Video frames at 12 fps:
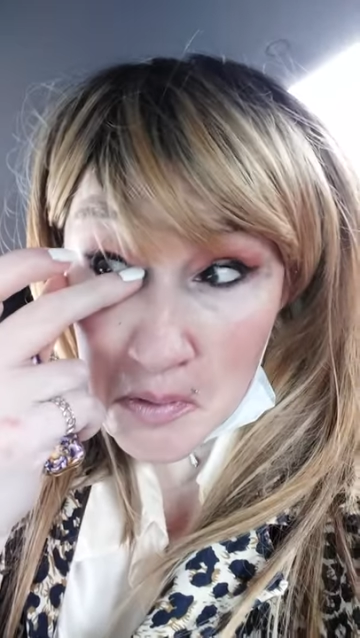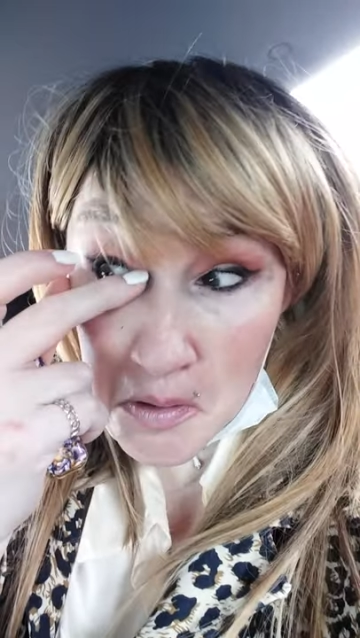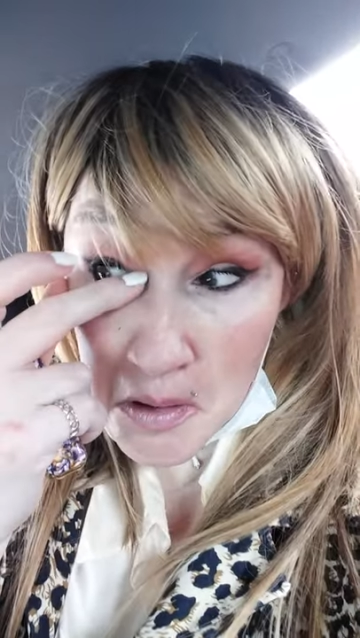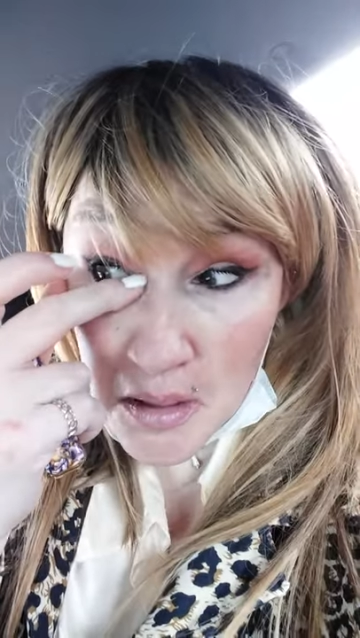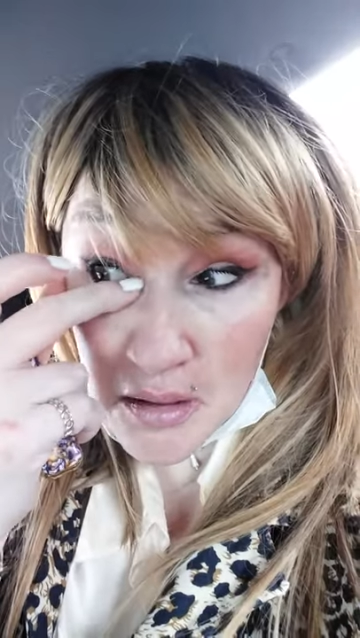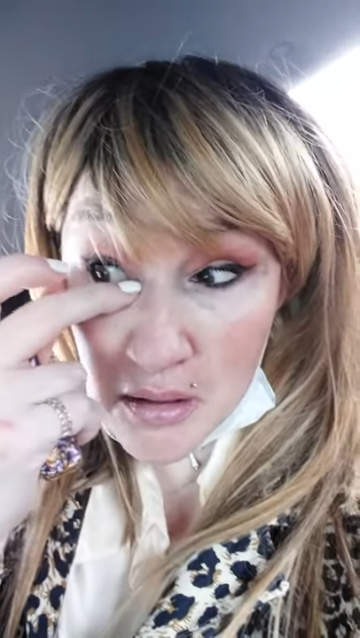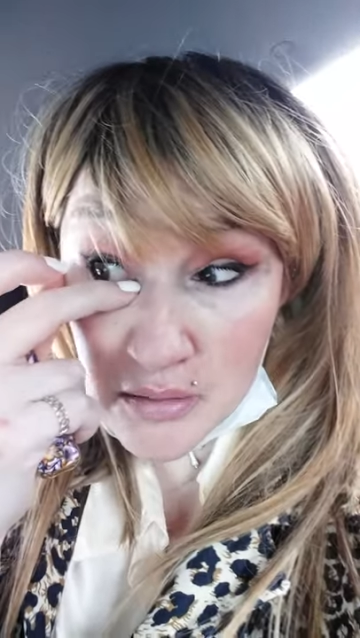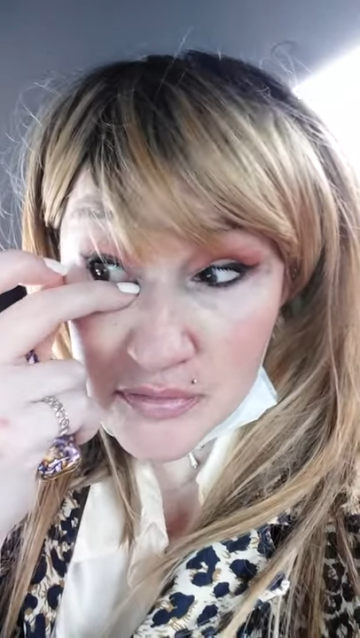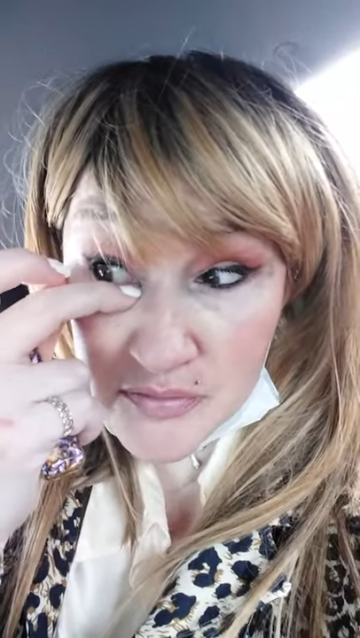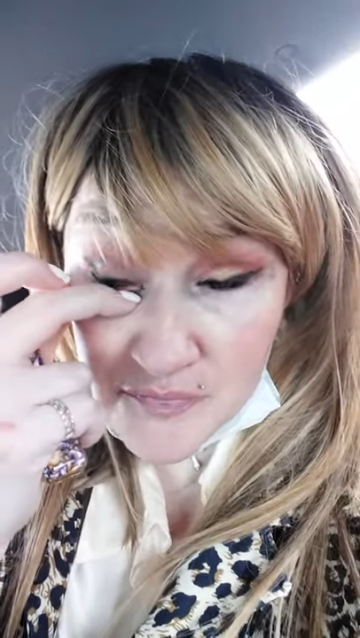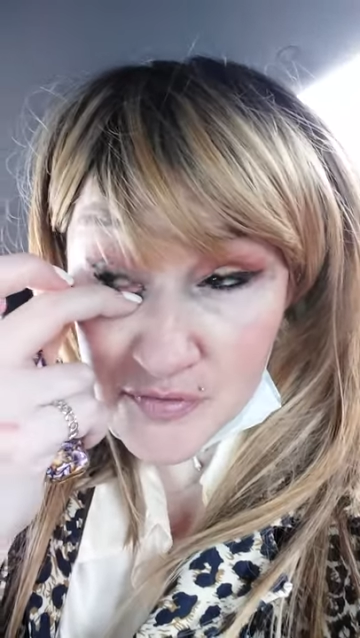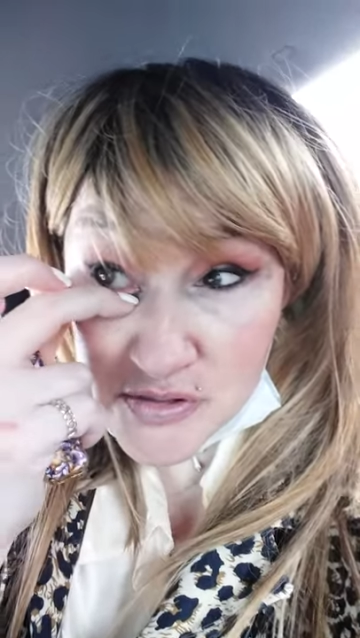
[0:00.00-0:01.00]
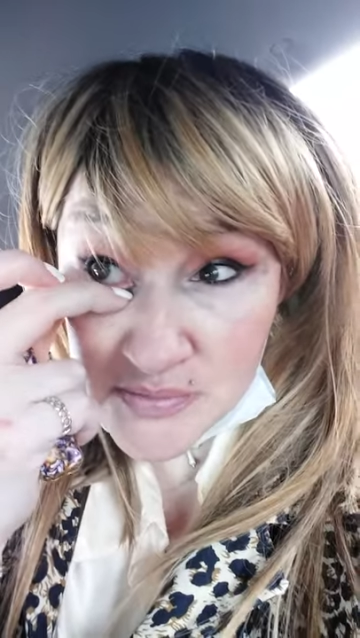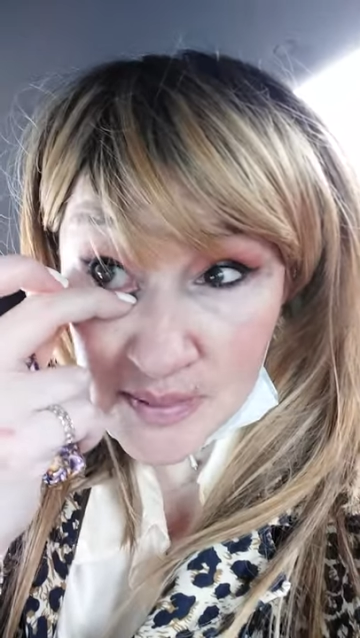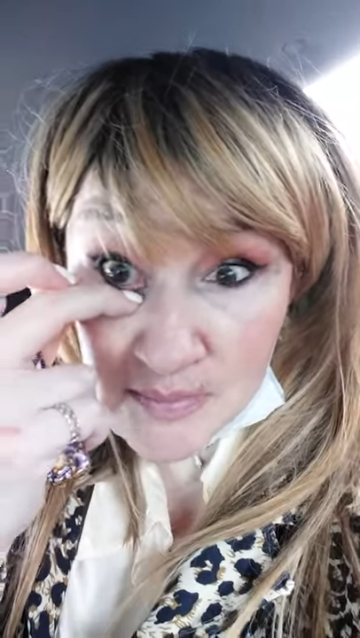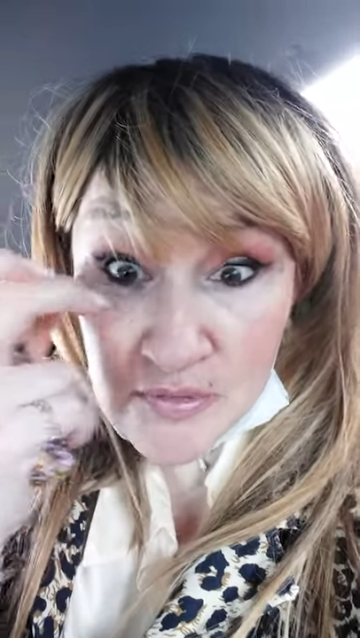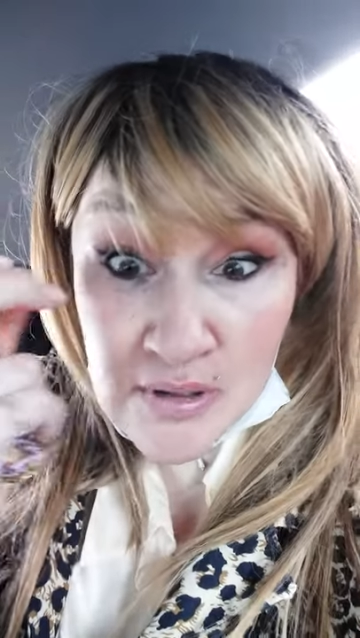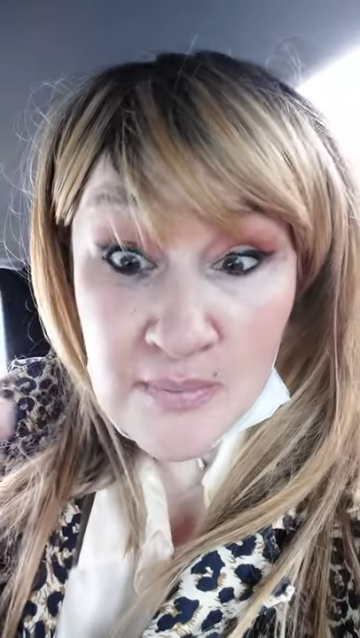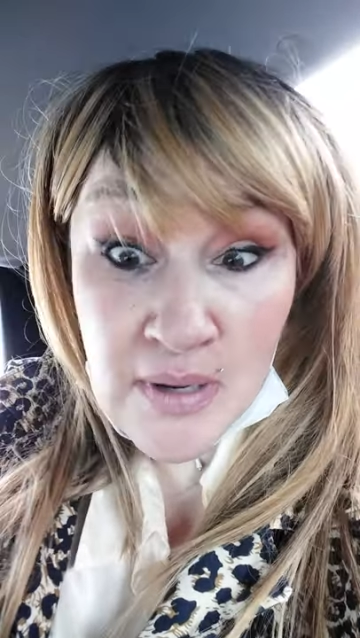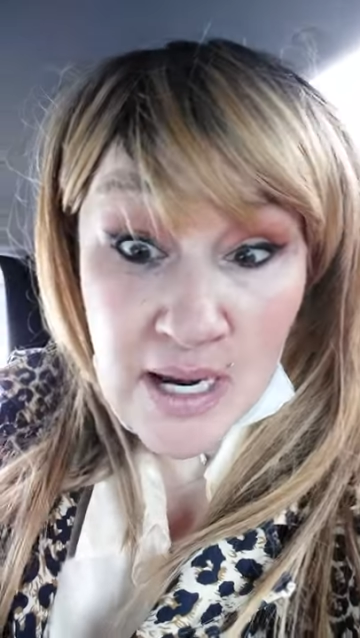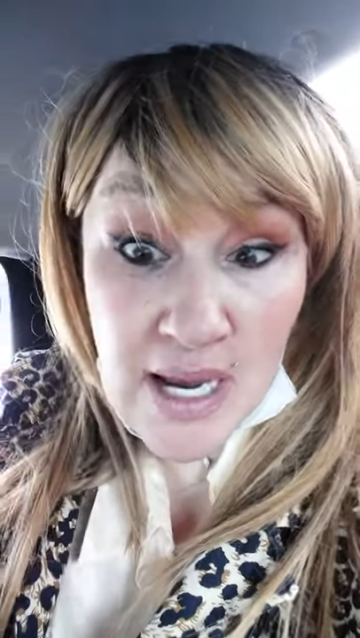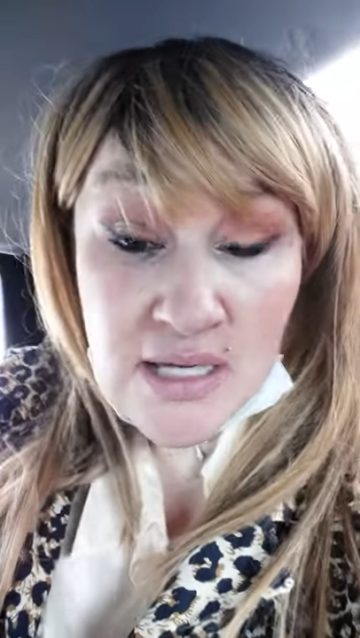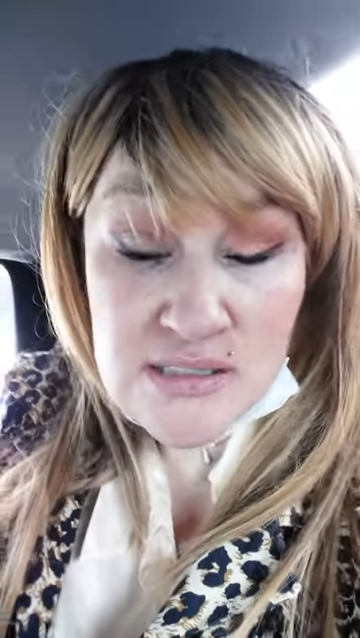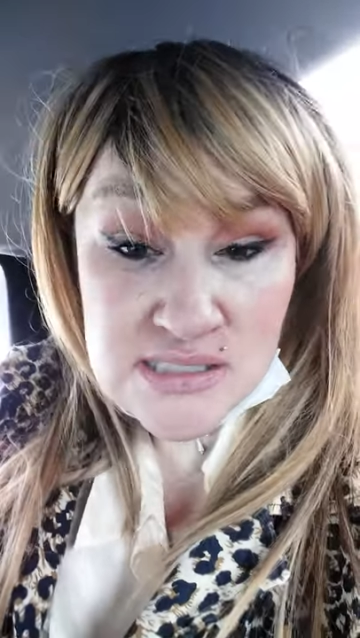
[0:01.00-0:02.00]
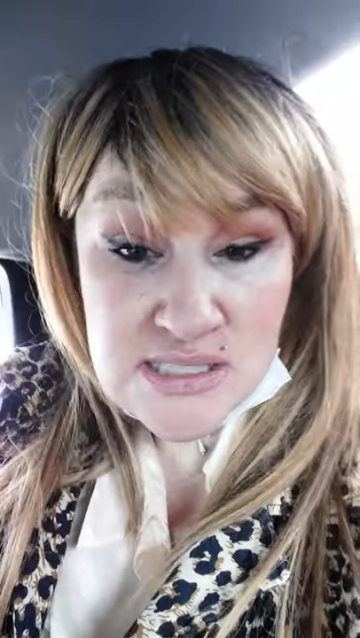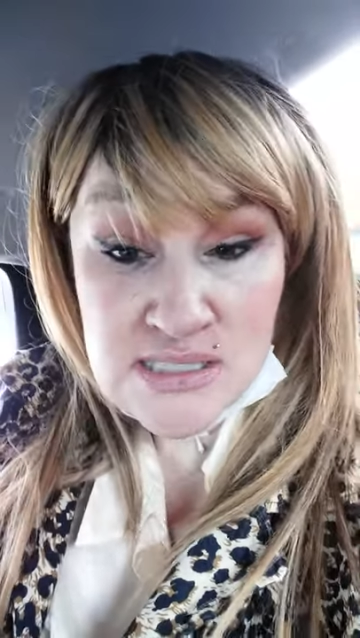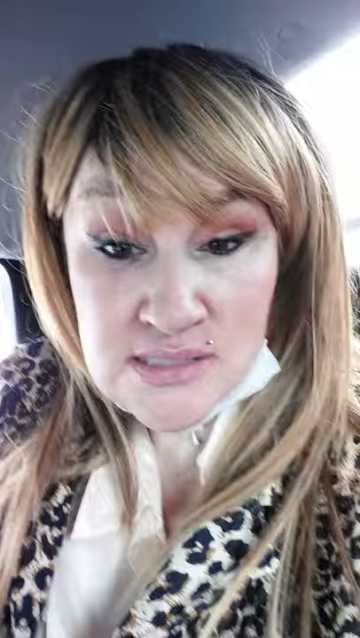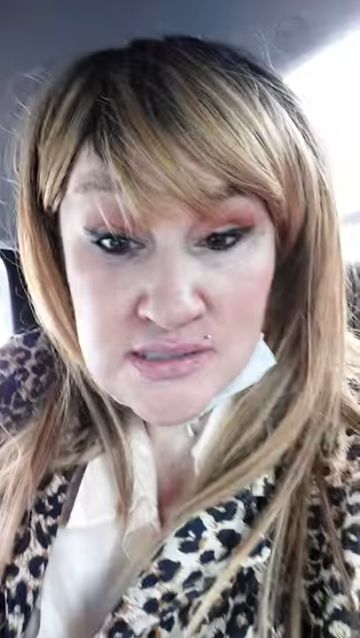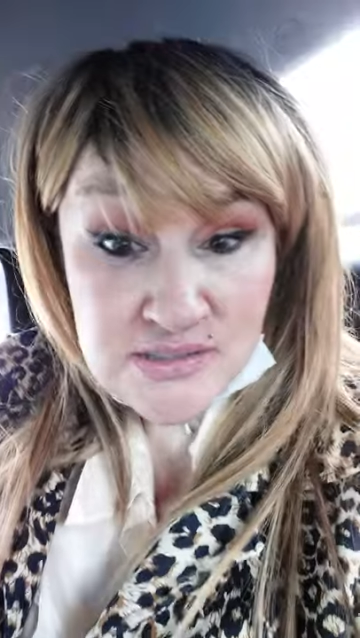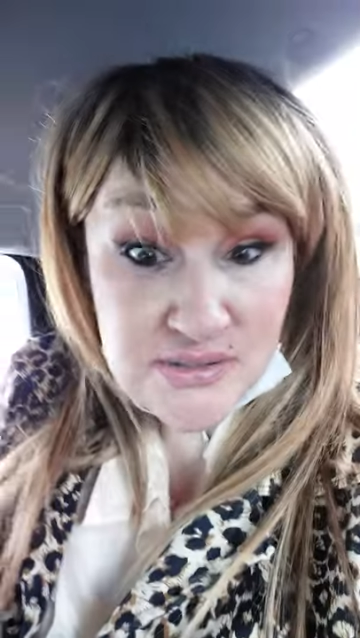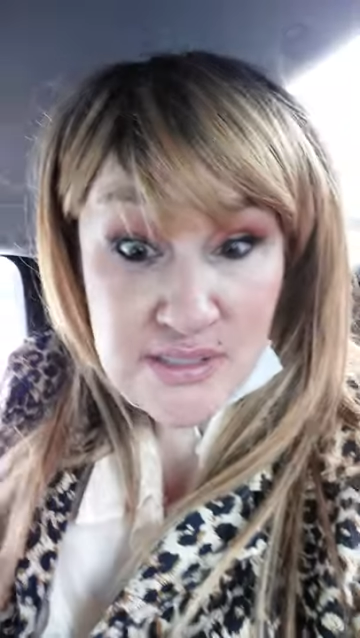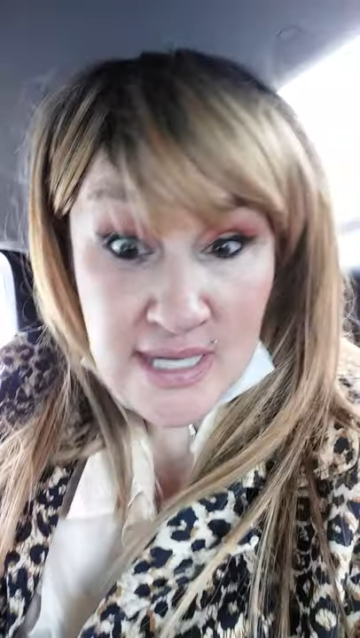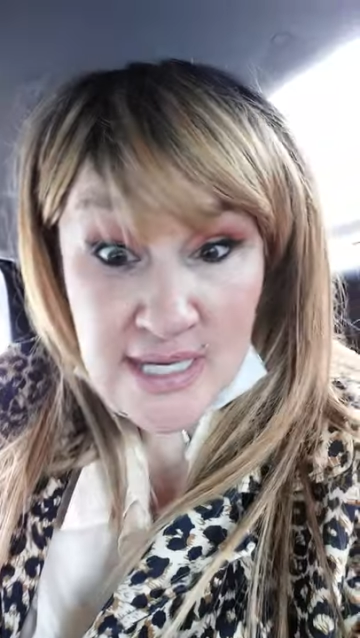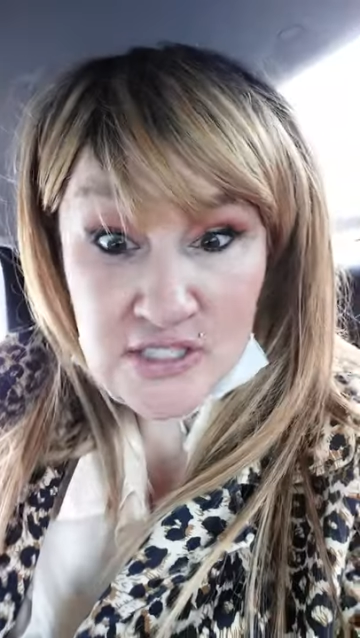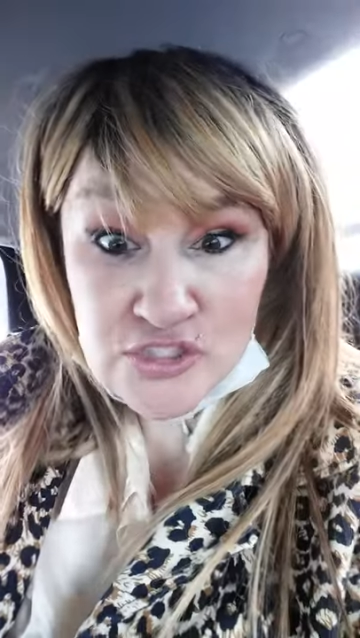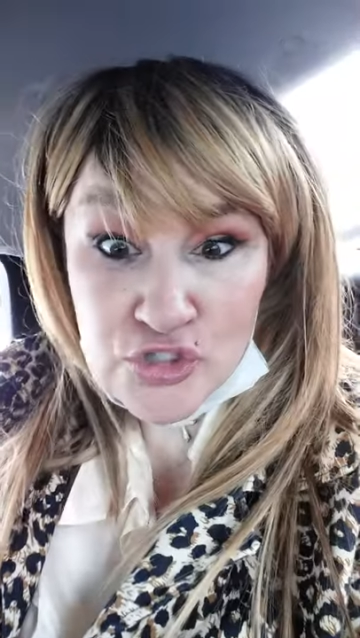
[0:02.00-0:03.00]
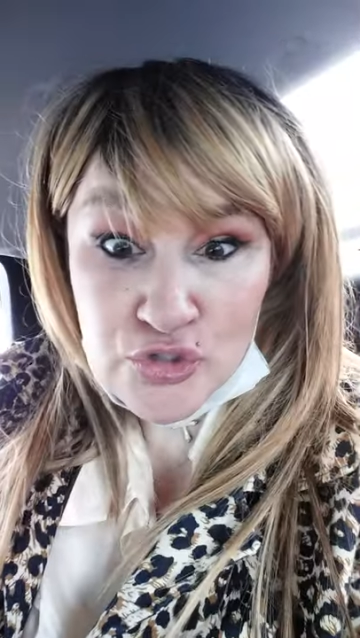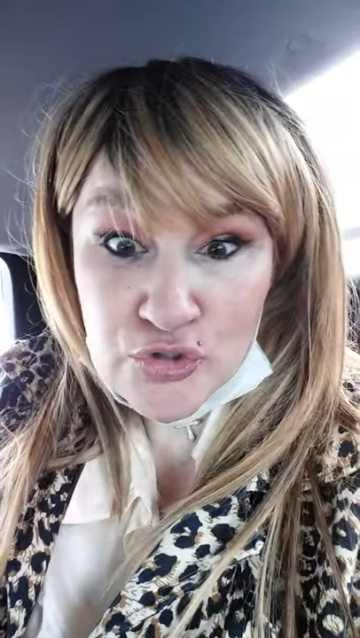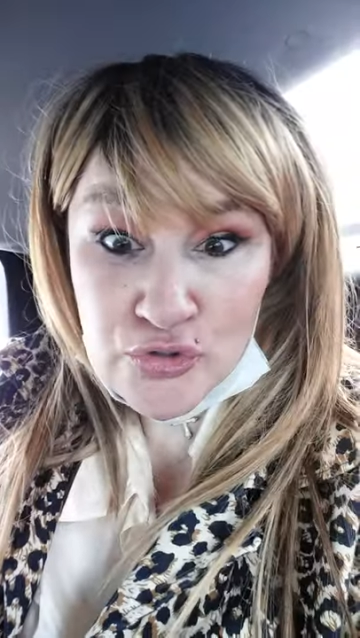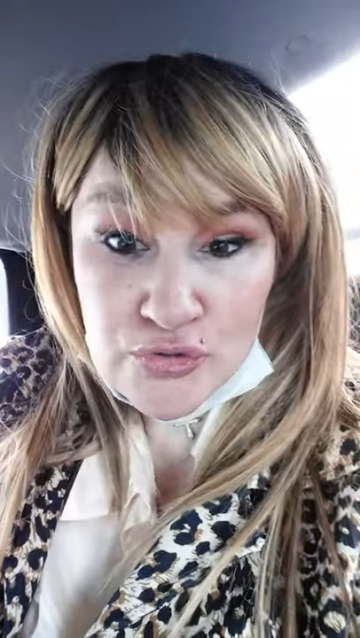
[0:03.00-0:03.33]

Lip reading: the first mammogram I had since the cancer.